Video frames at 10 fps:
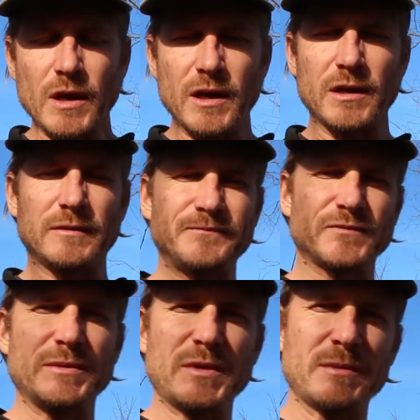And
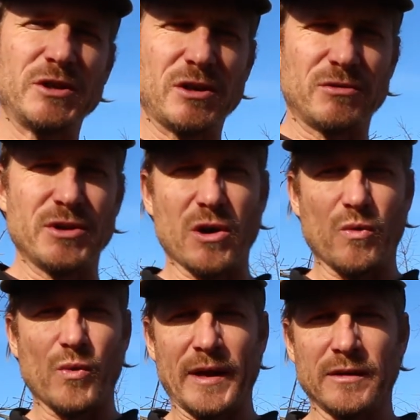sometimes you don't
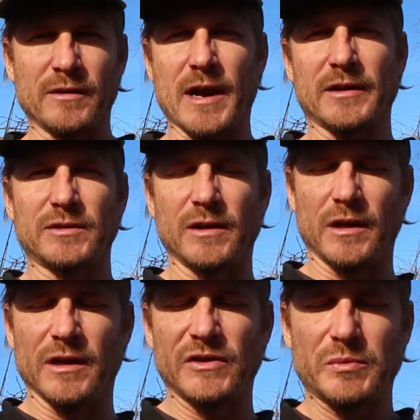know when you're actually
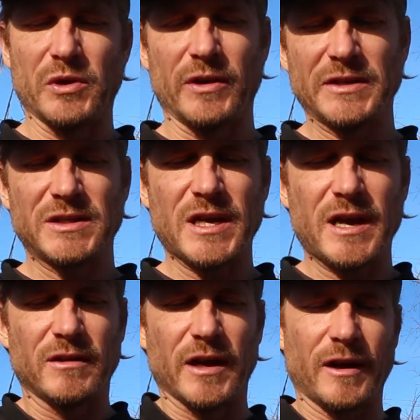going to experience
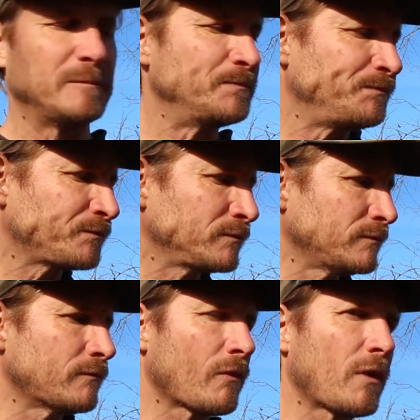that. Like,
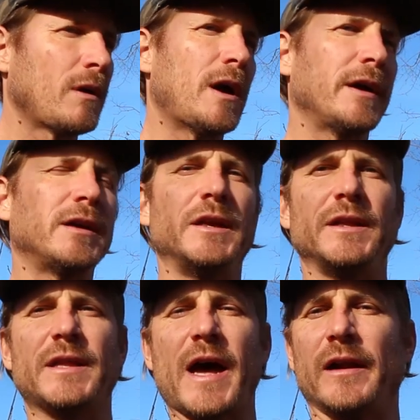I could
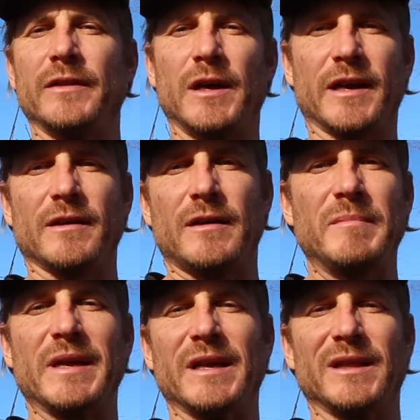eat that and like a
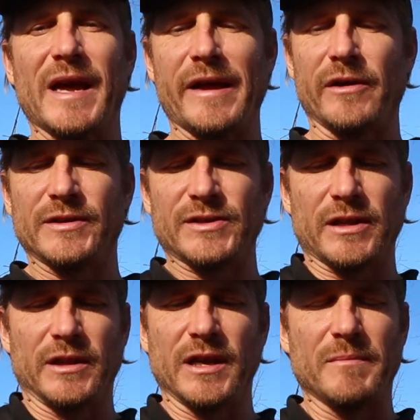minute later
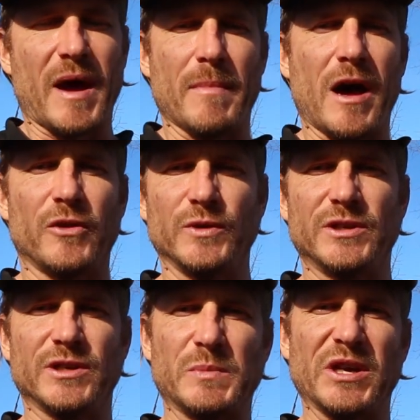suddenly my mouth
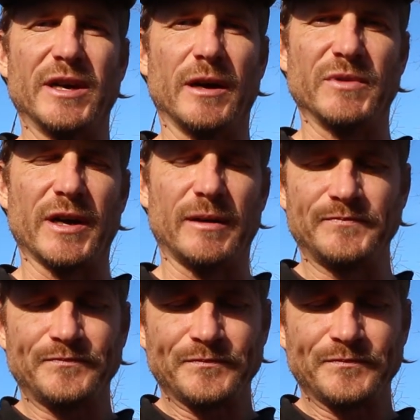would just be gummed up.